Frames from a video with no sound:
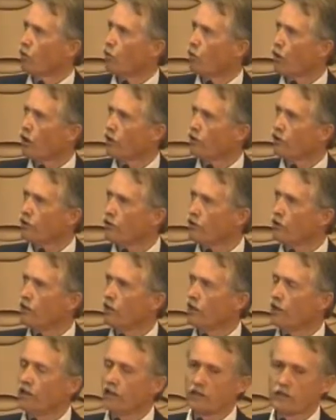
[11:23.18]
What you
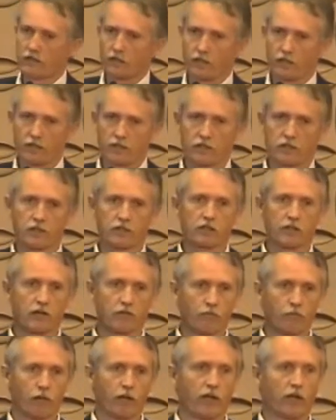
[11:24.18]
need is a
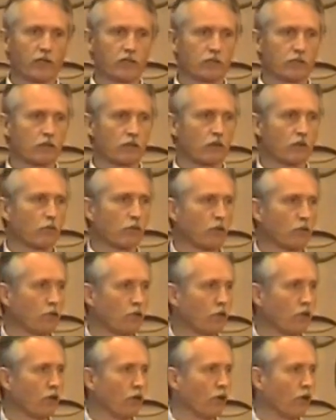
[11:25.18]
consistent base thermal
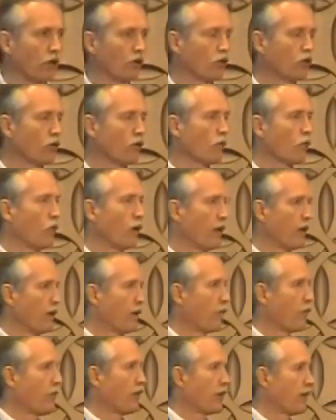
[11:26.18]
load. A good way
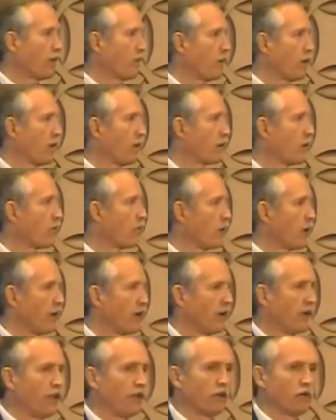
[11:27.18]
to think about
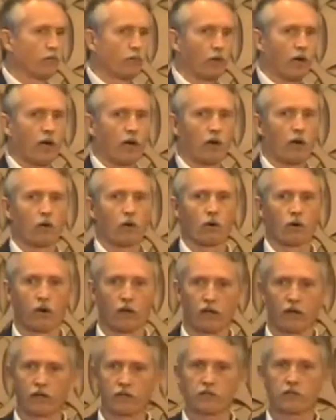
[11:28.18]
combined heat and power
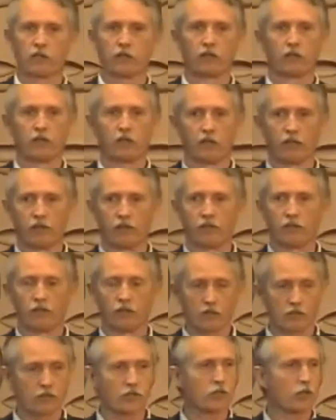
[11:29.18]
as
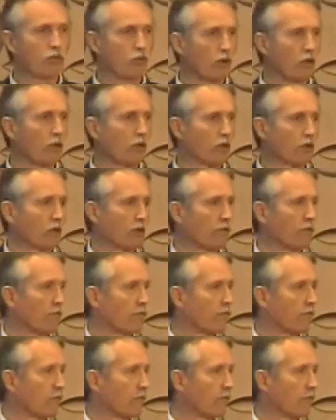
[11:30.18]
this is a boiler.
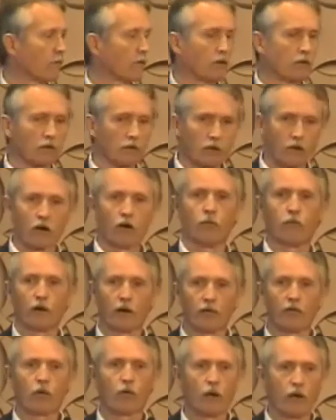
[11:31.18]
Oh,
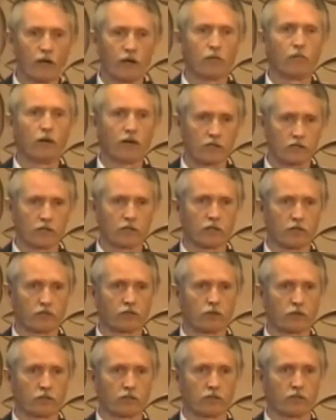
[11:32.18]
by the way, it makes
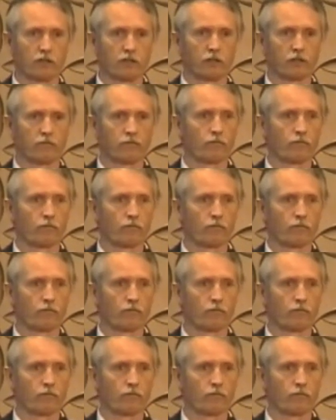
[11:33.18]
electricity.